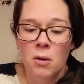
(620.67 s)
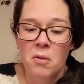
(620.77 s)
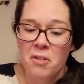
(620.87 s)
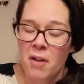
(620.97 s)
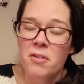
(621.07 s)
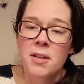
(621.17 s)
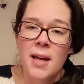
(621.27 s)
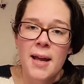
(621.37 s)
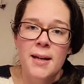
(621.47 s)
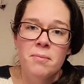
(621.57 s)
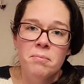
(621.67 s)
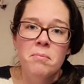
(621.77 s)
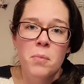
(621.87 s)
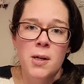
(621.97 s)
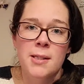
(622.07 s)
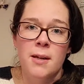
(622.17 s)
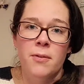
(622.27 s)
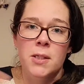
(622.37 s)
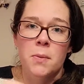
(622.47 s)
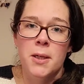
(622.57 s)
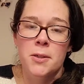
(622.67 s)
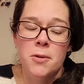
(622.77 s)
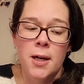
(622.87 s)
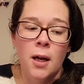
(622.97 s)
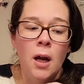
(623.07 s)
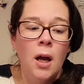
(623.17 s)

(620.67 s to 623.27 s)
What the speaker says: We've covered the edit, pretty self-explanatory.